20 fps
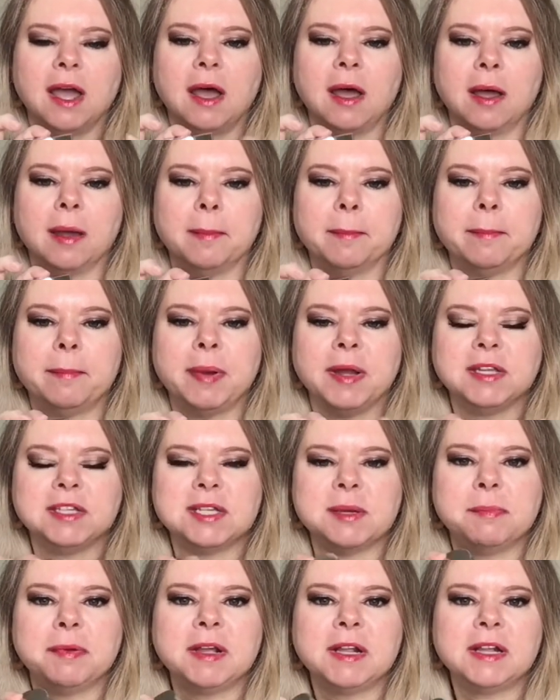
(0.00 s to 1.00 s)
um, but
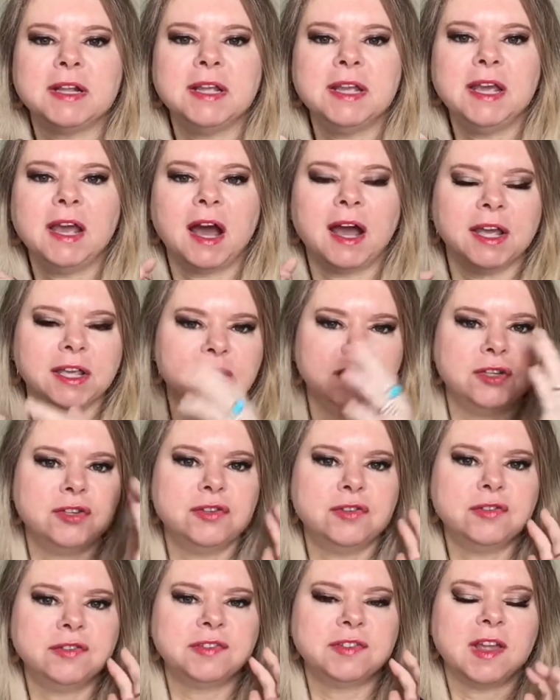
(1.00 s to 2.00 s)
typically I
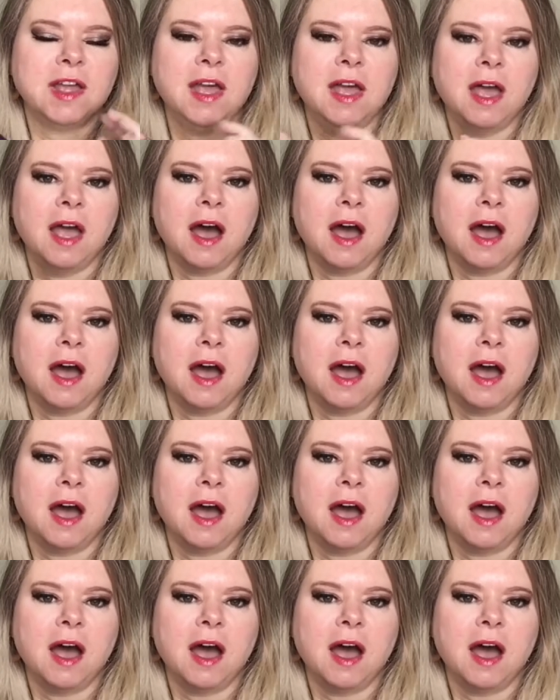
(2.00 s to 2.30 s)
use,